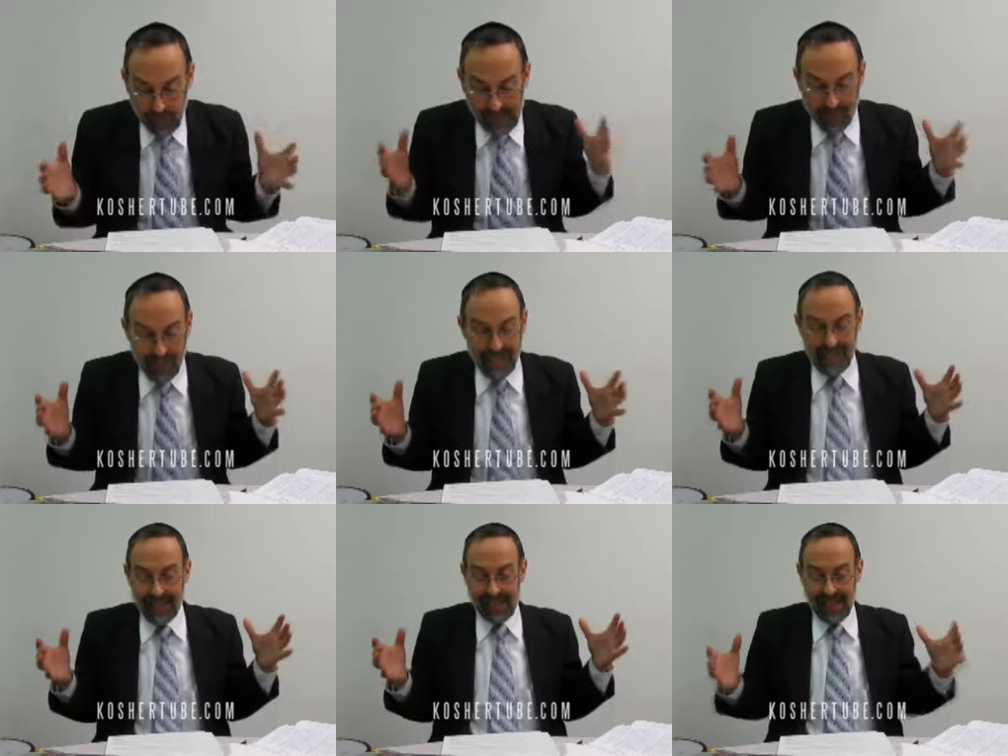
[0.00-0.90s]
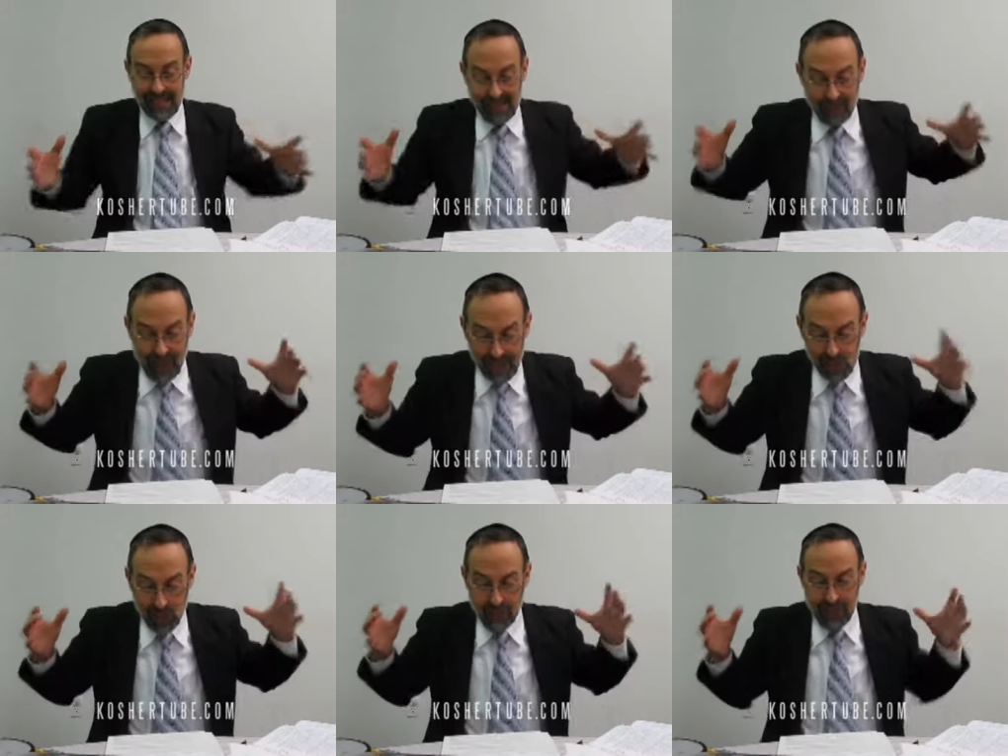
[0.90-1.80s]
seven years as the
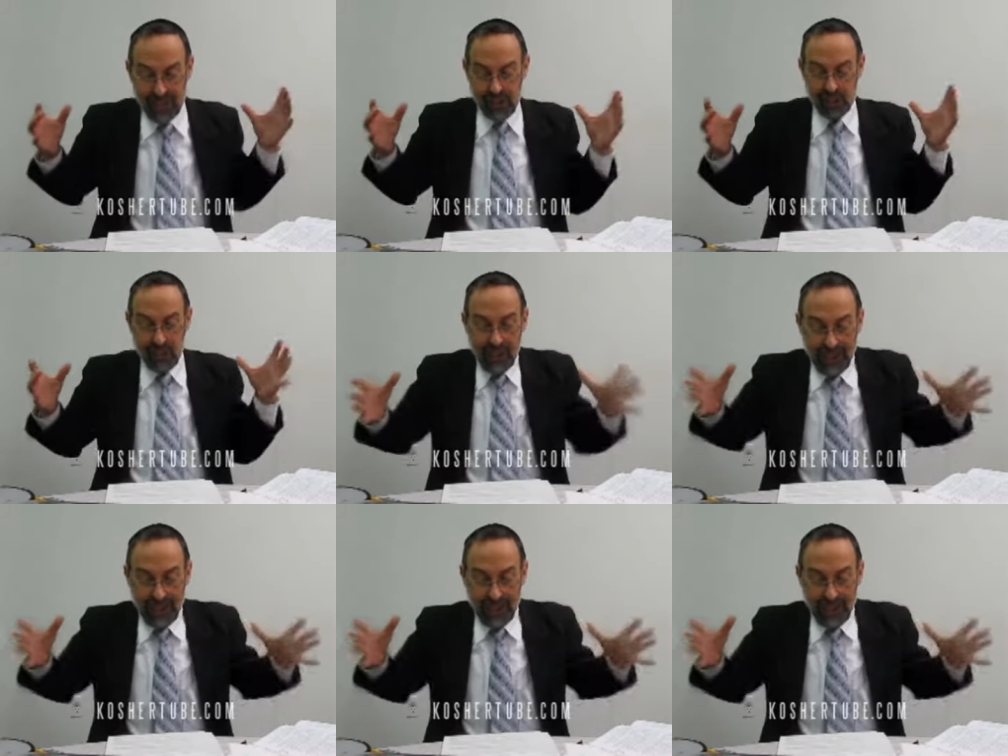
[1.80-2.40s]
viceroy of Egypt,